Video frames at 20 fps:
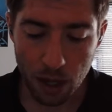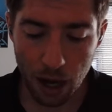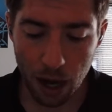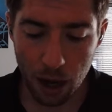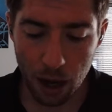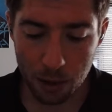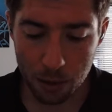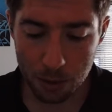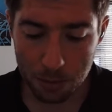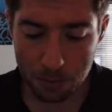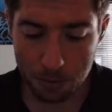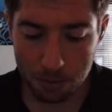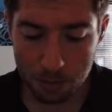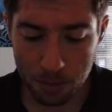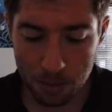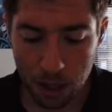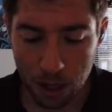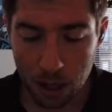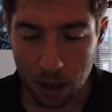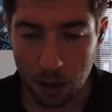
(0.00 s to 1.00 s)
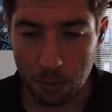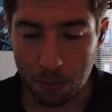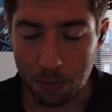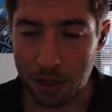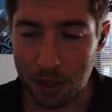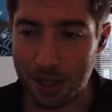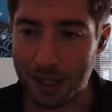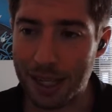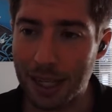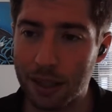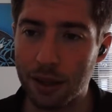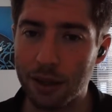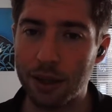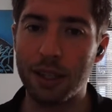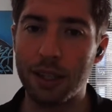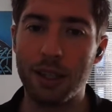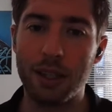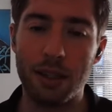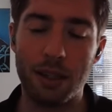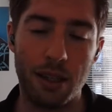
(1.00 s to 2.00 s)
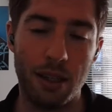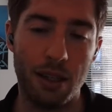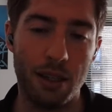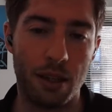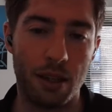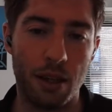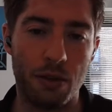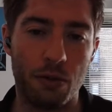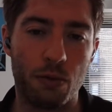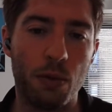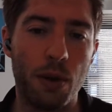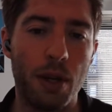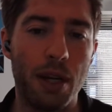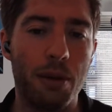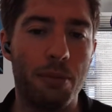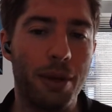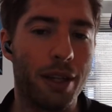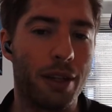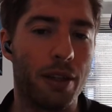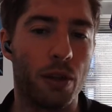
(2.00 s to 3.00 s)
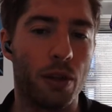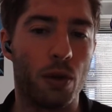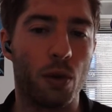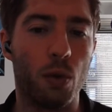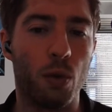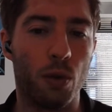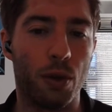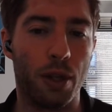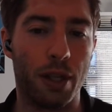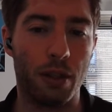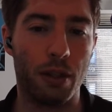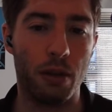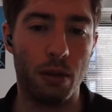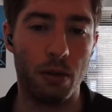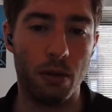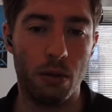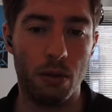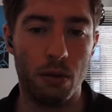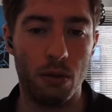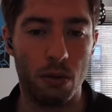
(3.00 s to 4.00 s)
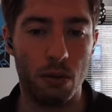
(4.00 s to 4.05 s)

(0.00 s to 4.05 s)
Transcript: But the second thing is really making sure that you